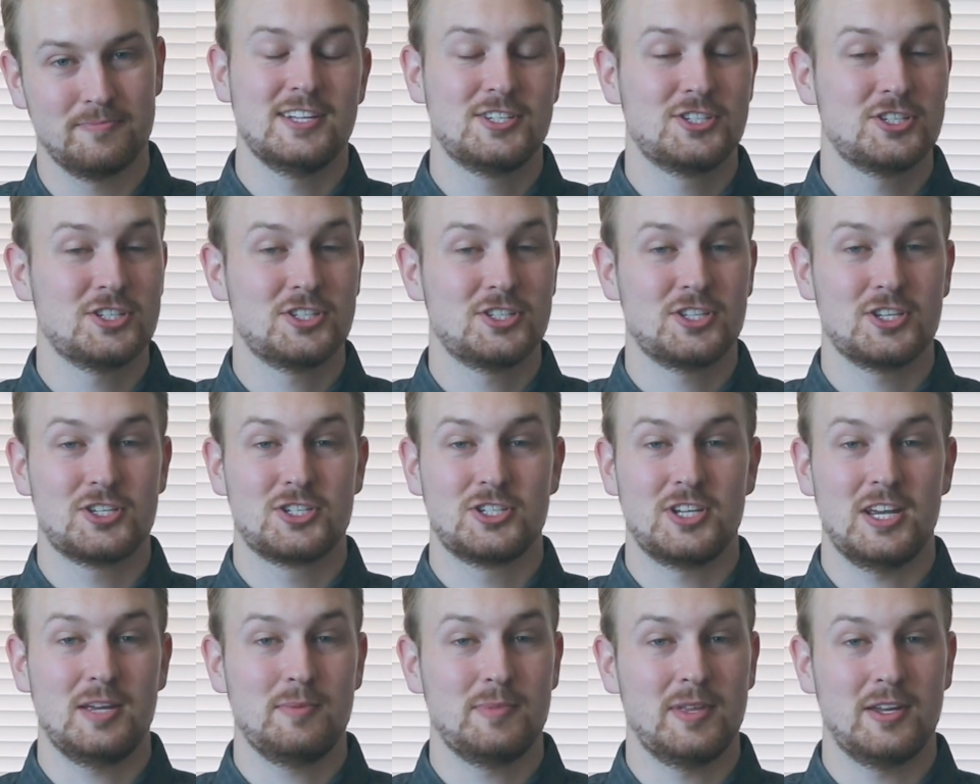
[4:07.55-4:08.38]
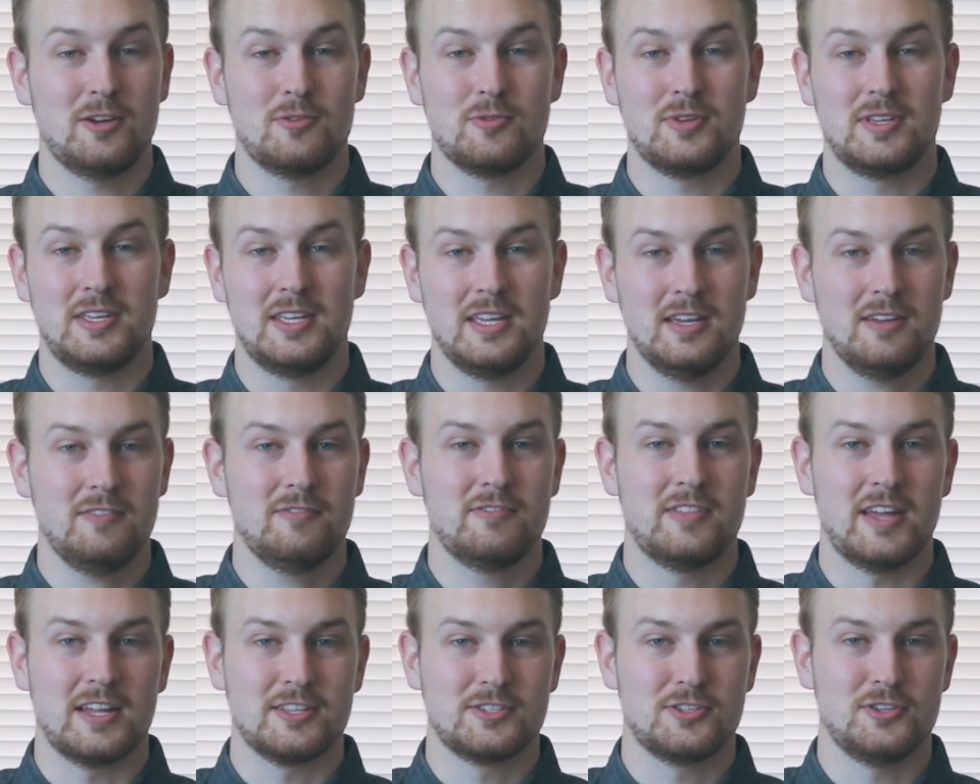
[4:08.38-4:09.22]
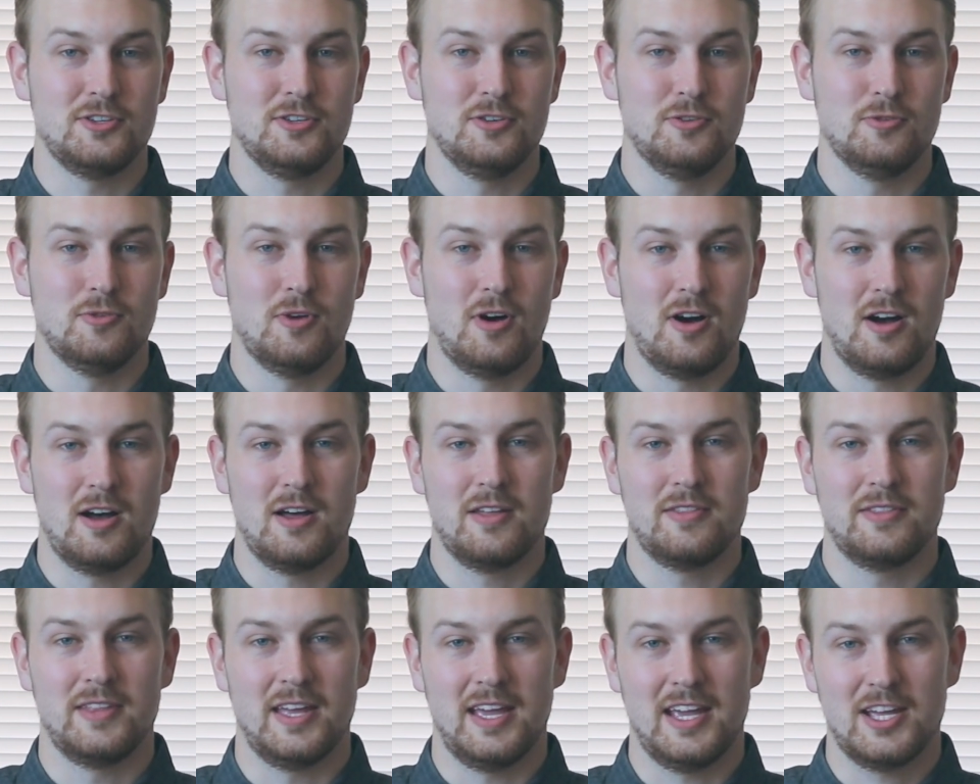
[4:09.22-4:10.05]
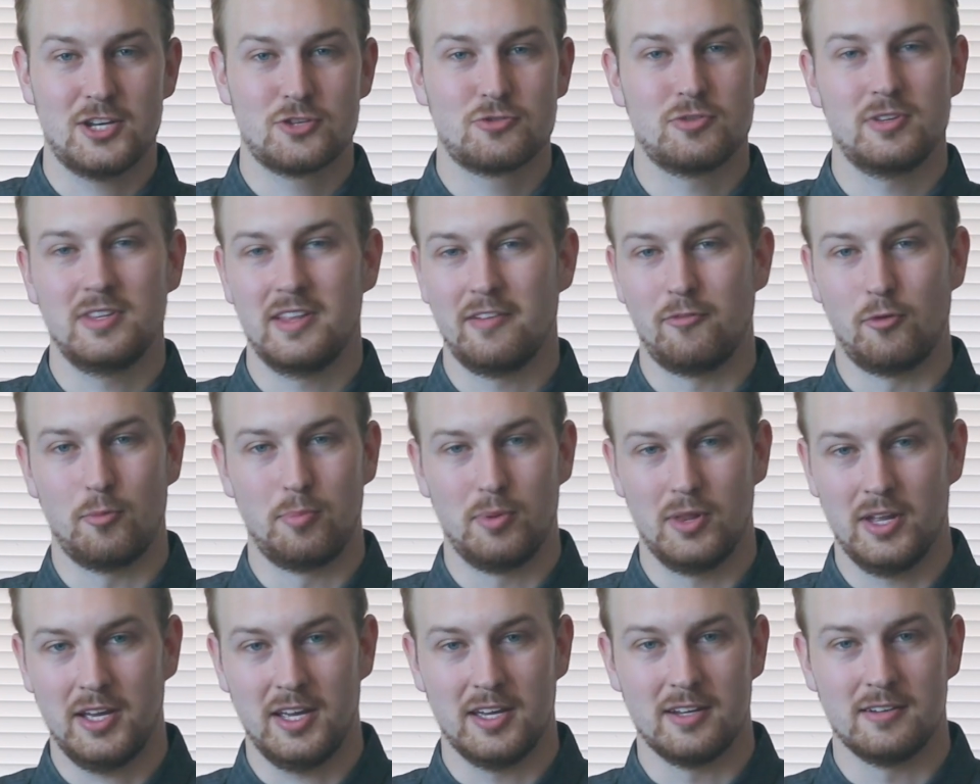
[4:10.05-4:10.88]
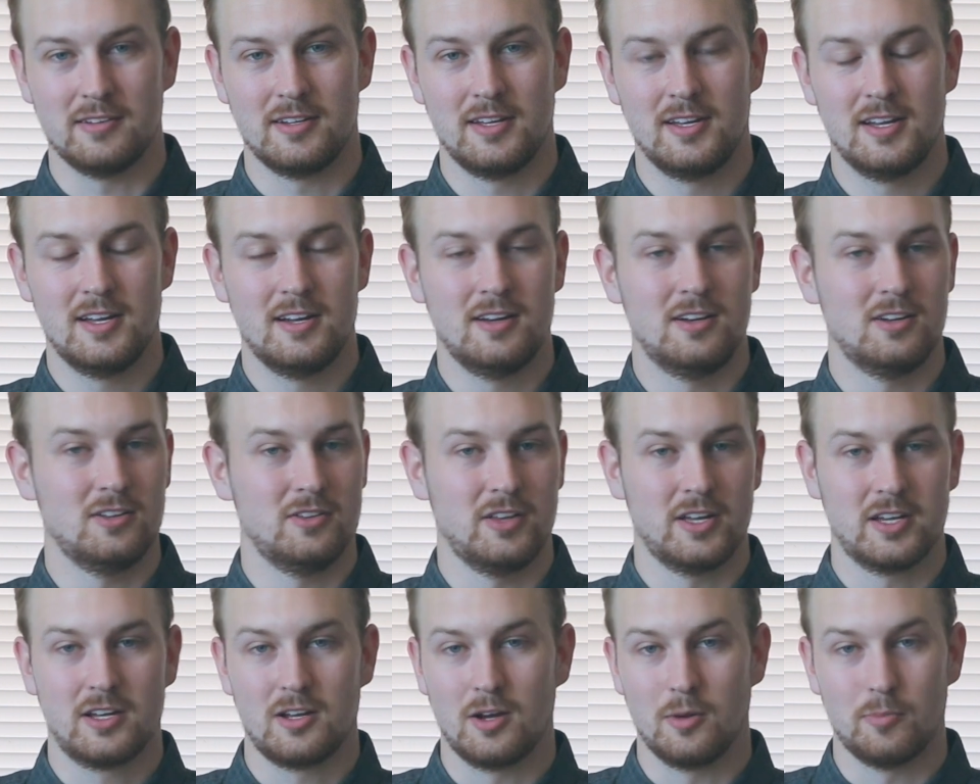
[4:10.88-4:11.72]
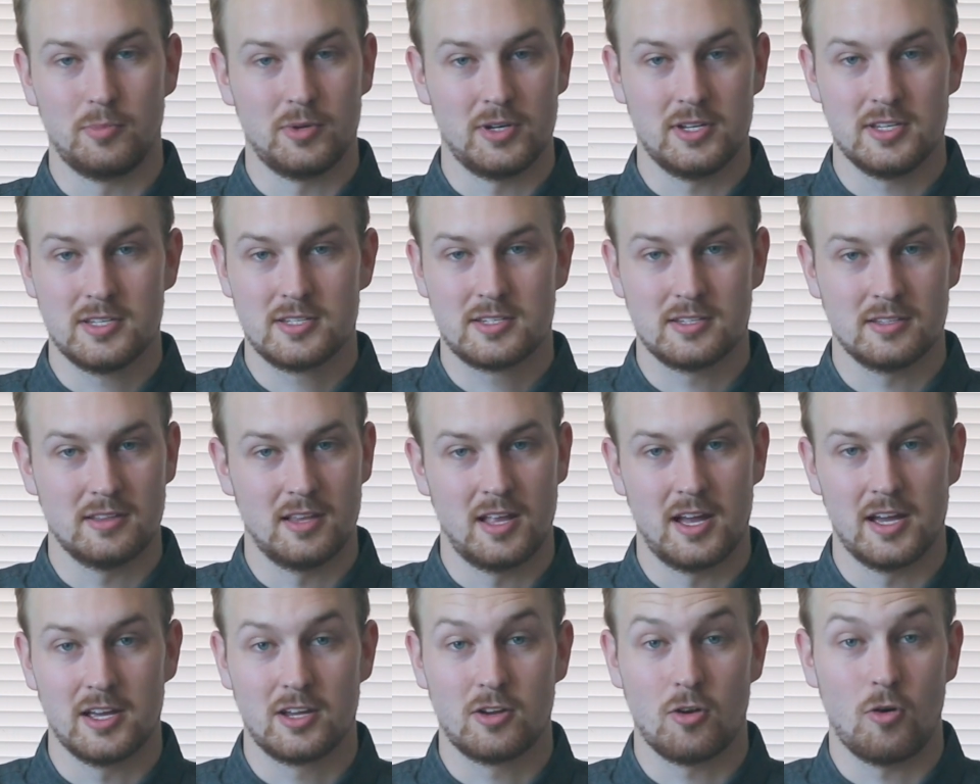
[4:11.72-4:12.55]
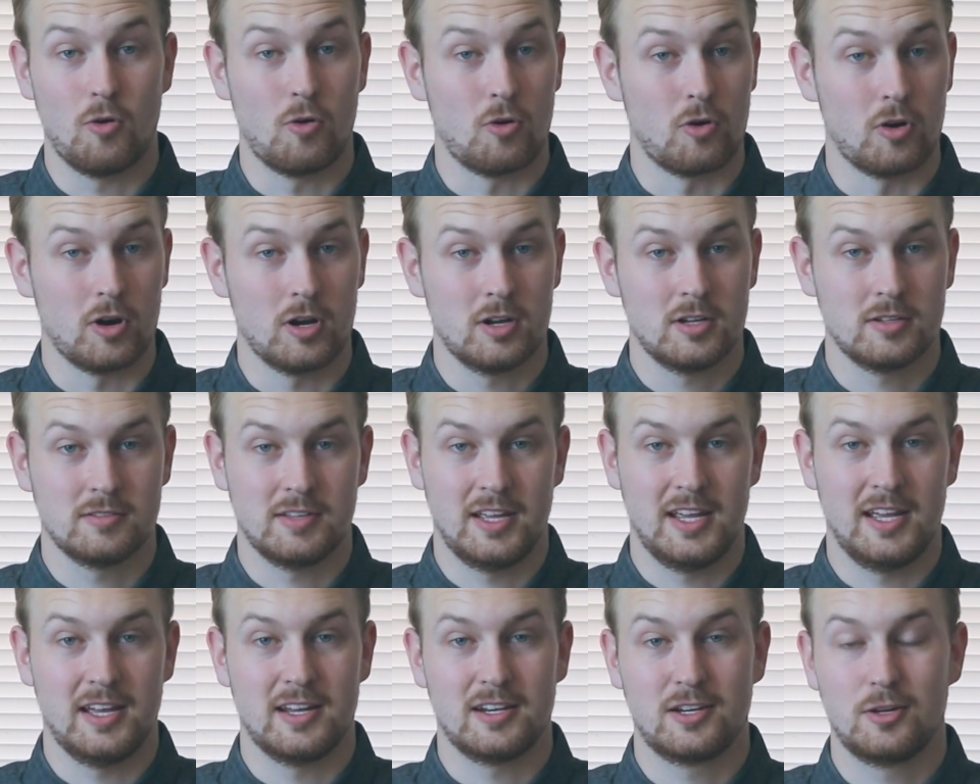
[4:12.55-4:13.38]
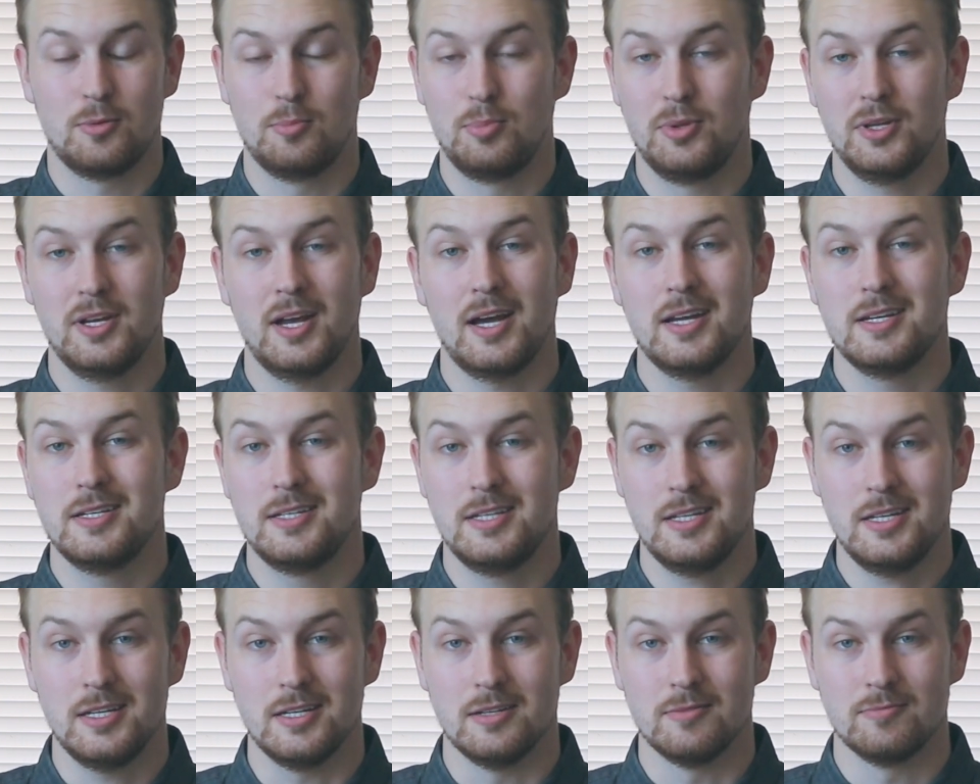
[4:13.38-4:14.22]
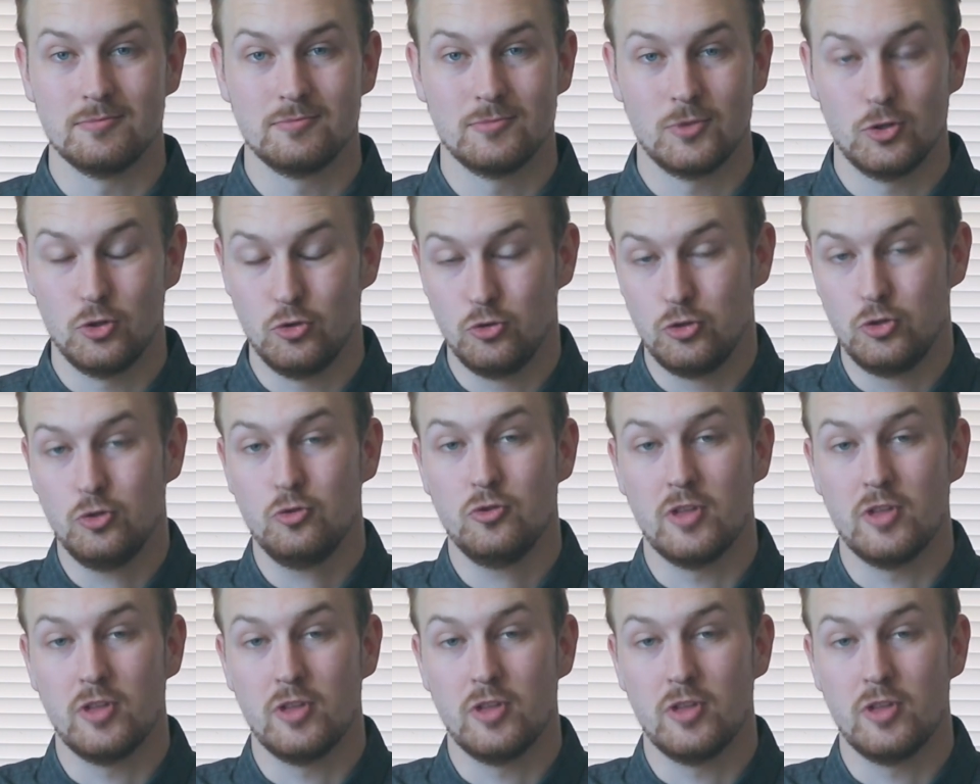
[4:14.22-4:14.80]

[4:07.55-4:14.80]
It's just a shame they don't give that to you on the entry-level plan, unlike companies like Aura and Complete ID, who do